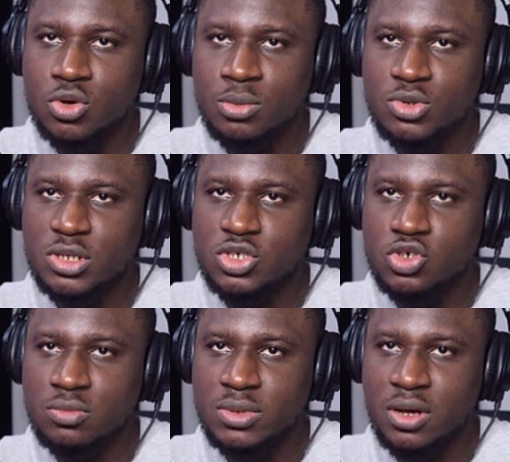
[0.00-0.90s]
We'll come to this
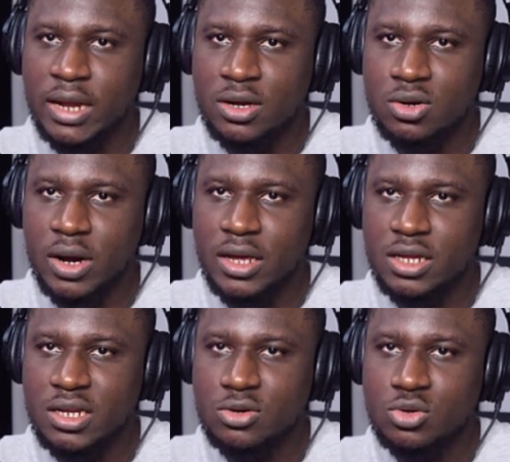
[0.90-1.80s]
drop down icon right
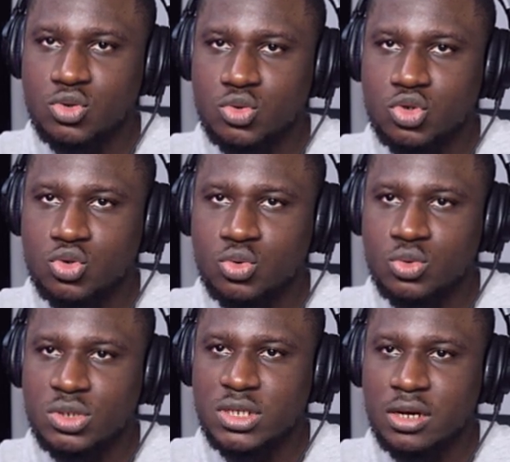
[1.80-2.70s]
here, then go to
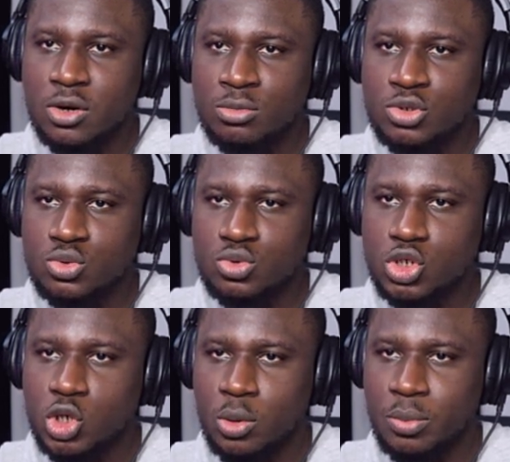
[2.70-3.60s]
tools, then come to
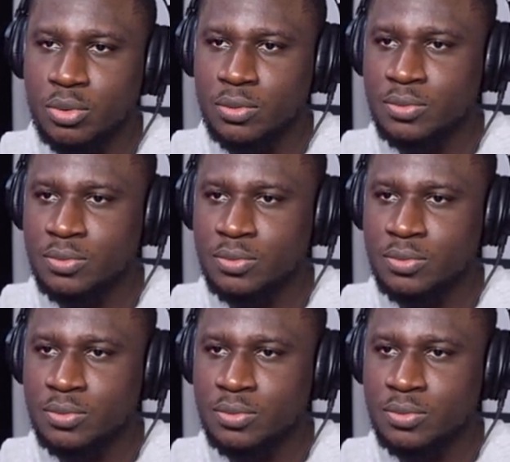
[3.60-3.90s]
chop.